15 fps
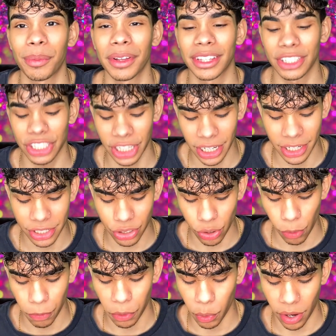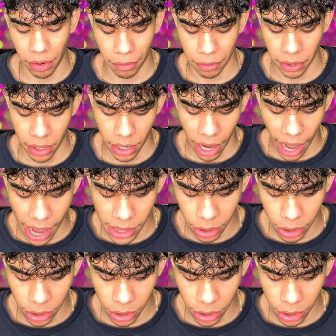but the shade is Trophy Wife. I